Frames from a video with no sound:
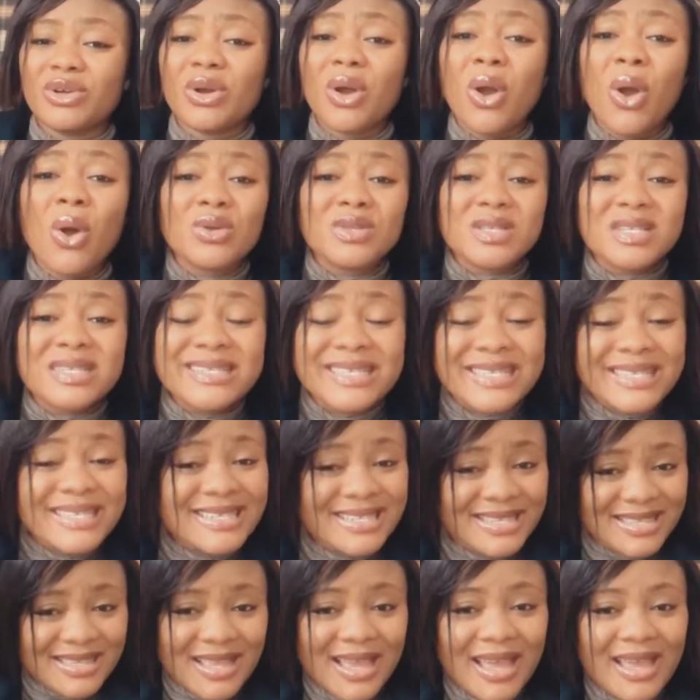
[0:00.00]

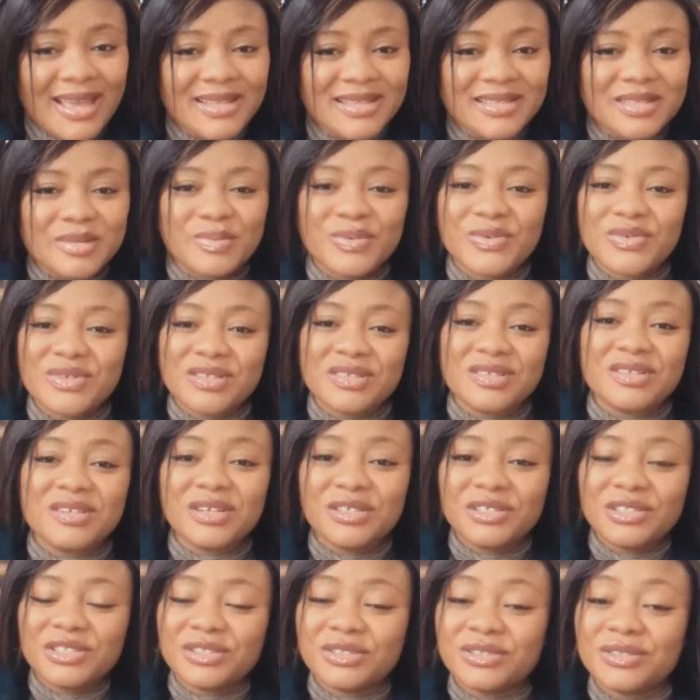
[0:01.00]
consistent
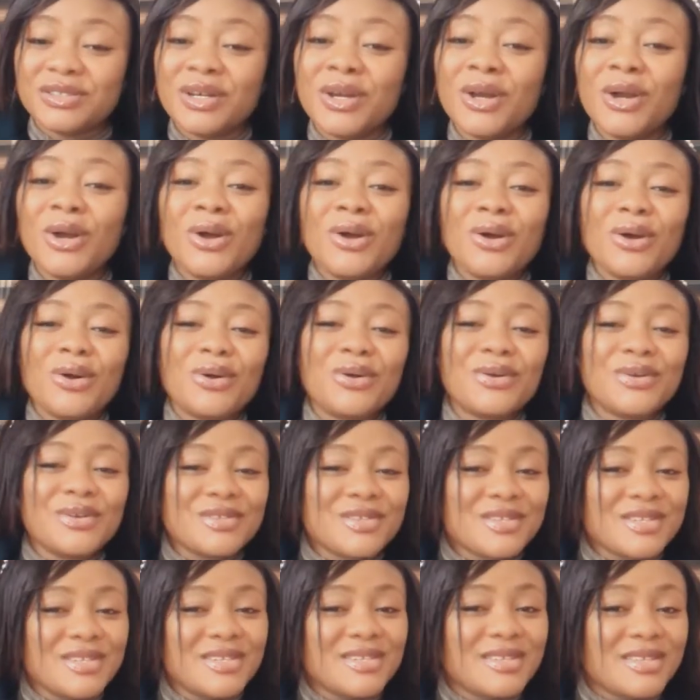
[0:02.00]
presentation or
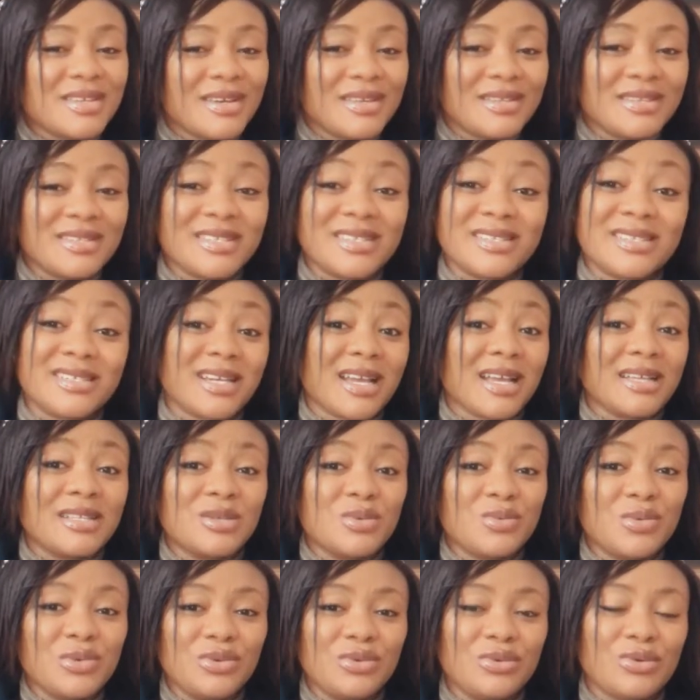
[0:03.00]
consistent
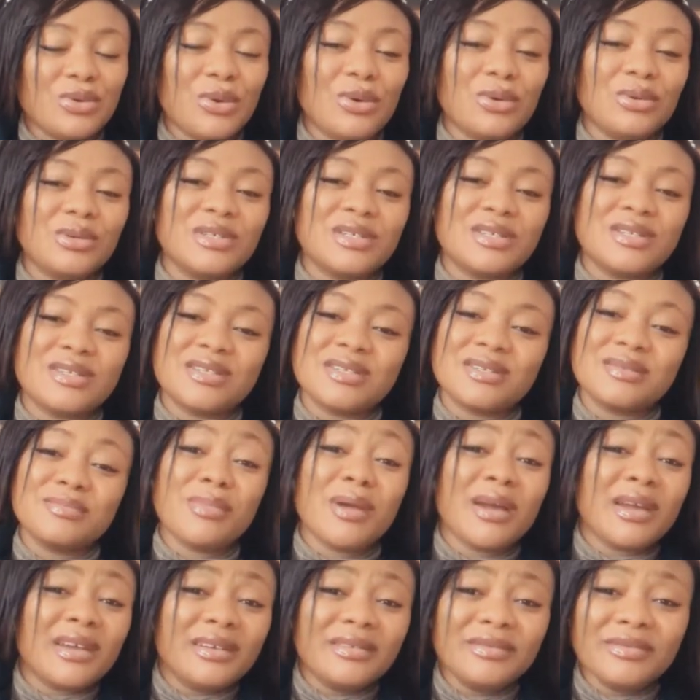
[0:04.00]
chatting with you all is
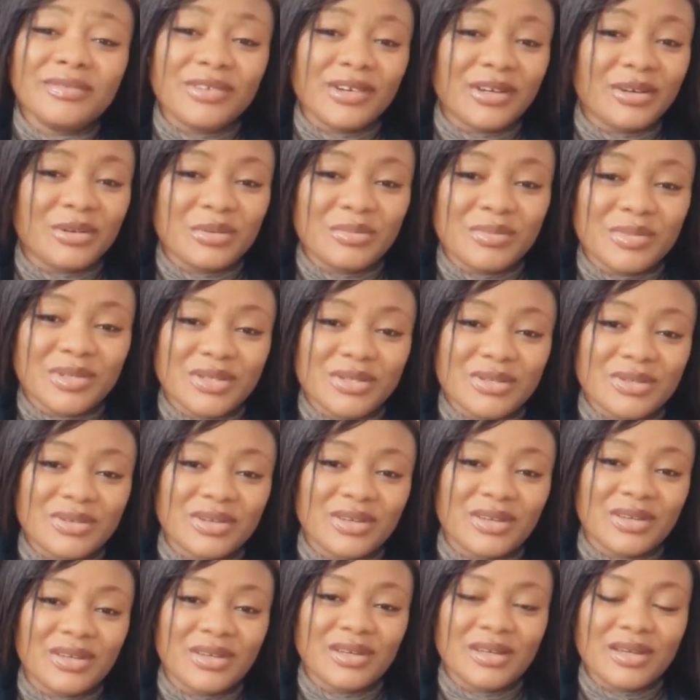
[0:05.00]
my environment,
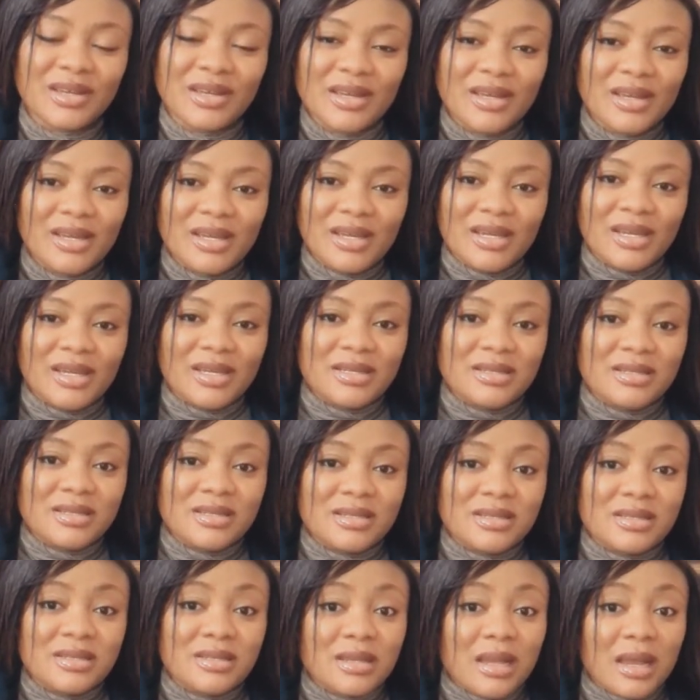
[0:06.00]
okay? It
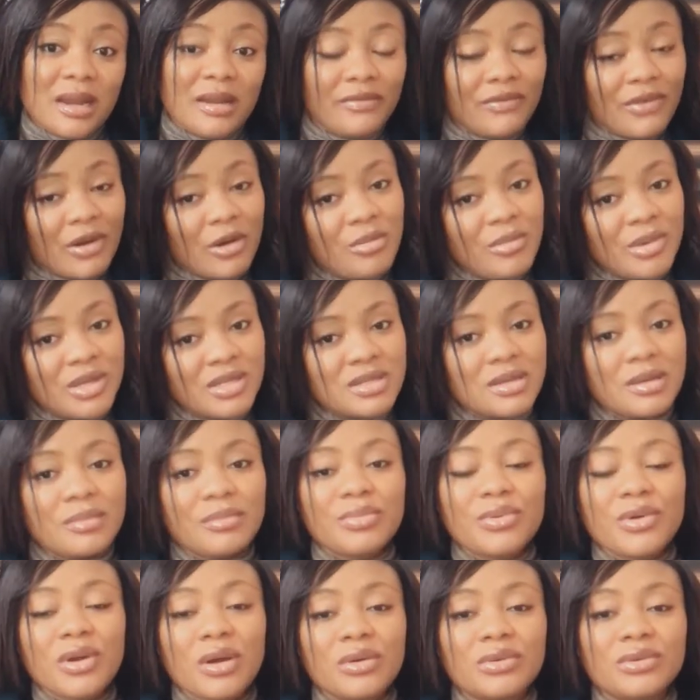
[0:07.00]
is an environment
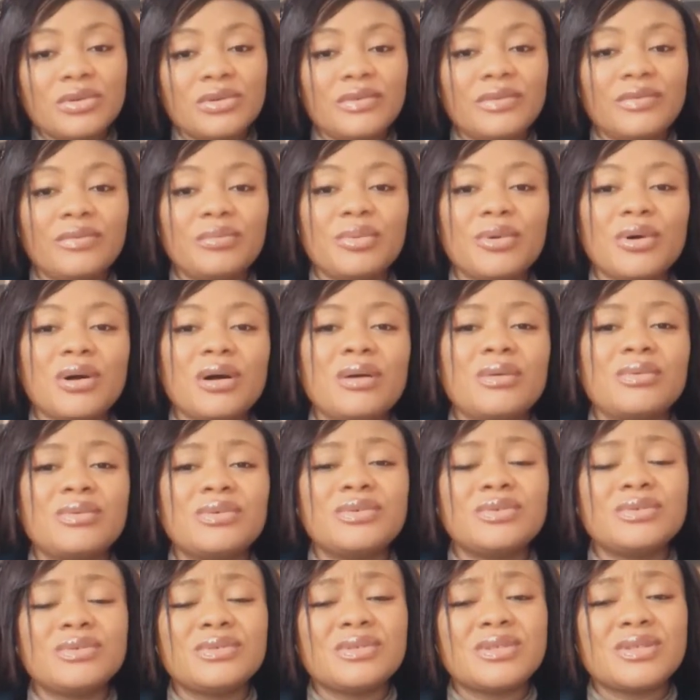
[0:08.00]
I'm proud of, but I
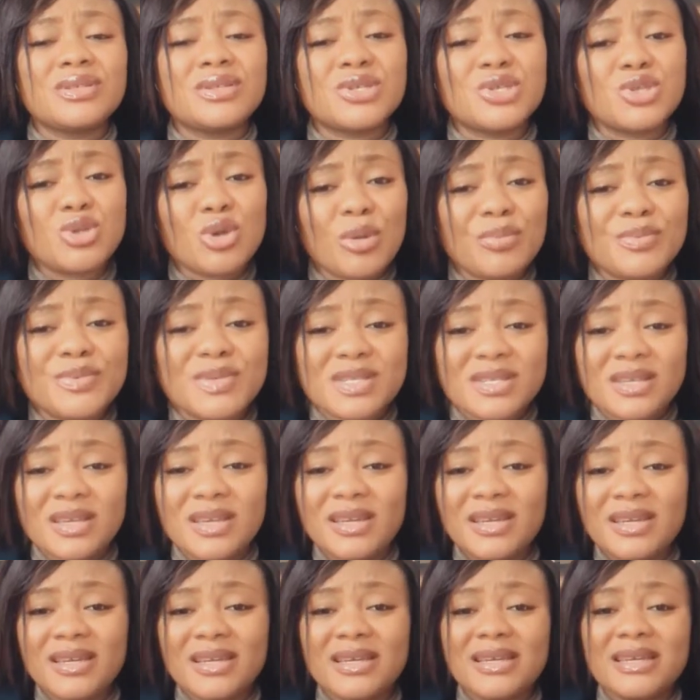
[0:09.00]
wouldn't stop
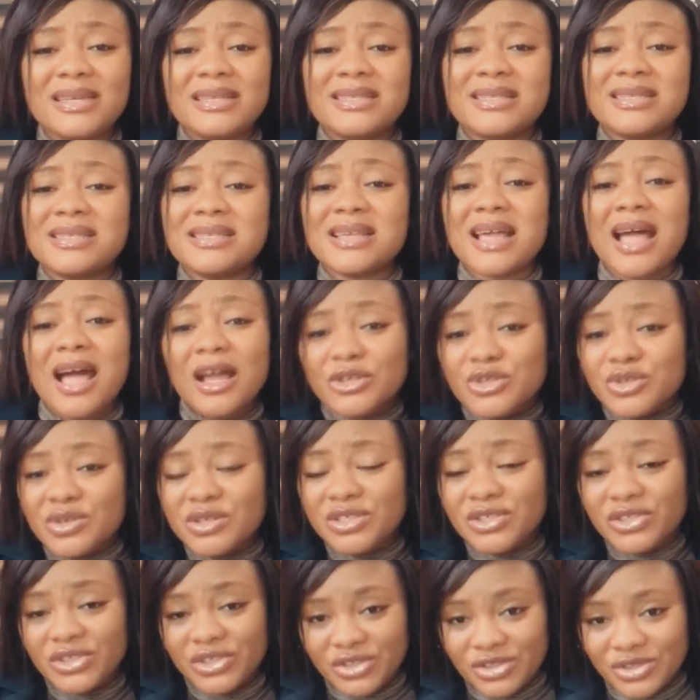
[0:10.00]
saying it's
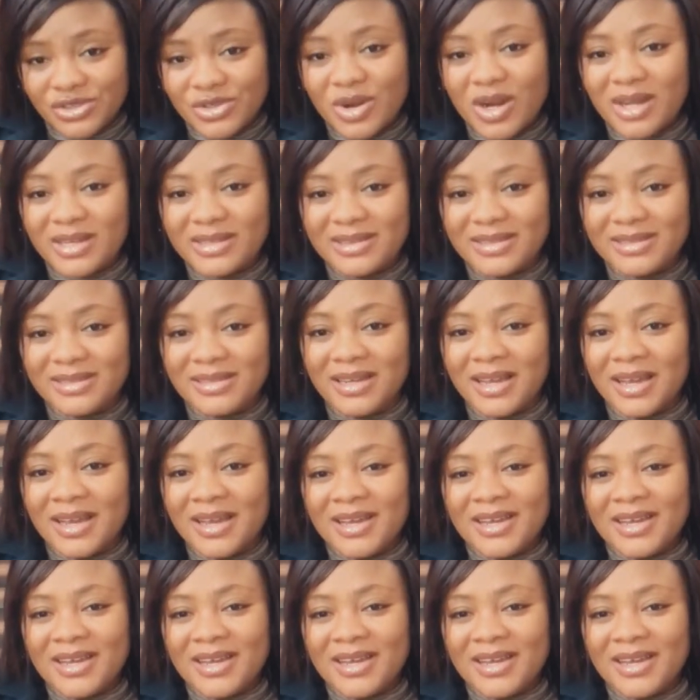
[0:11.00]
actually distracting.